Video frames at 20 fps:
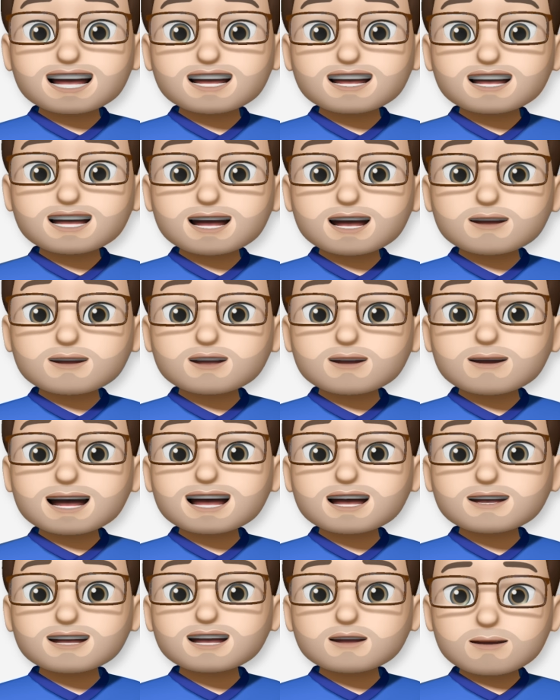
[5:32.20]
is search for the
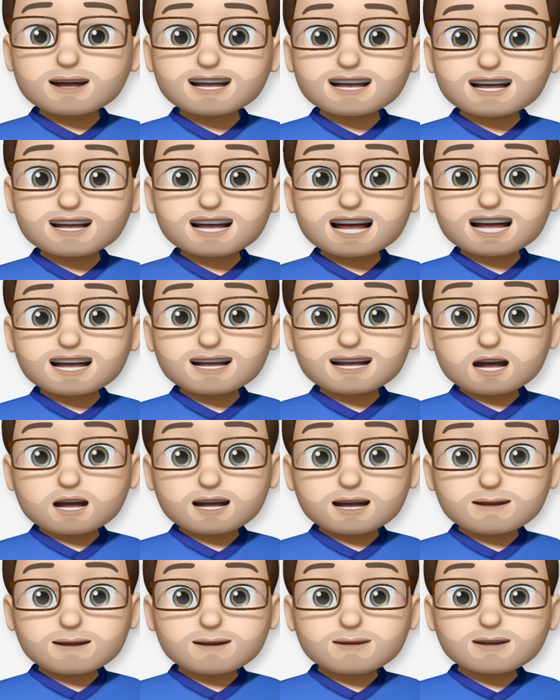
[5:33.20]
Batteries widget, and
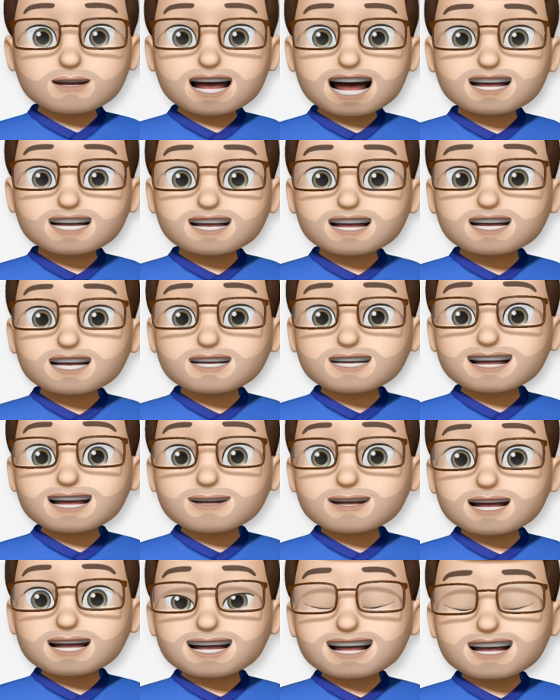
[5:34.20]
look, there's our
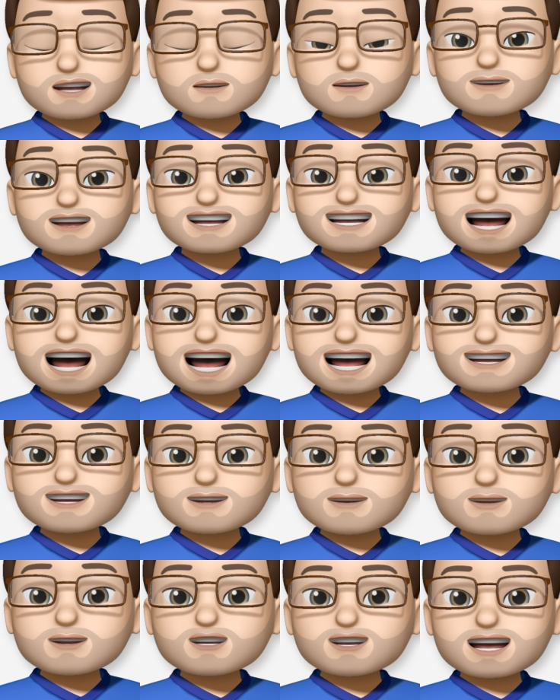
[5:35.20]
Skriva, with its
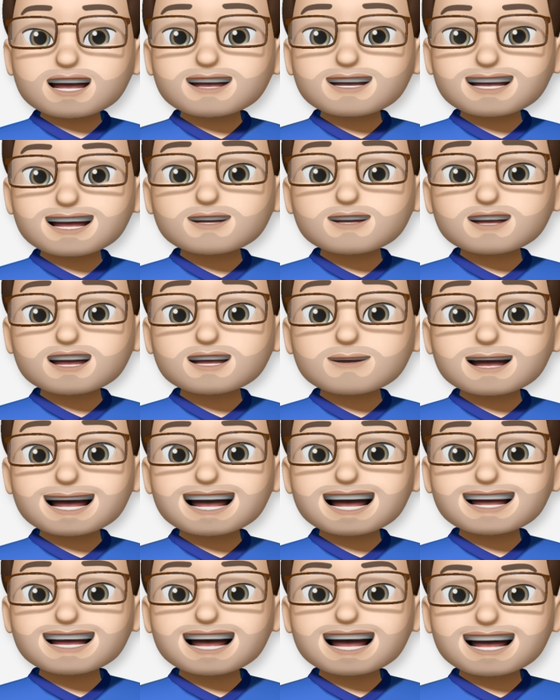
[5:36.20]
actual charge level
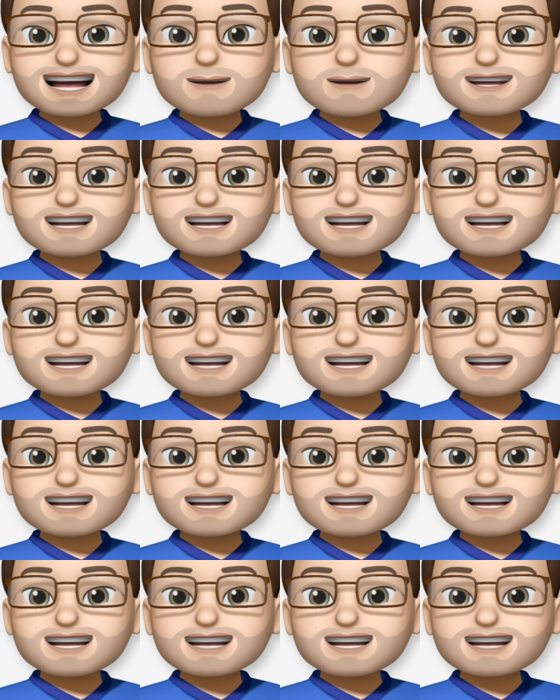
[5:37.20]
displayed in a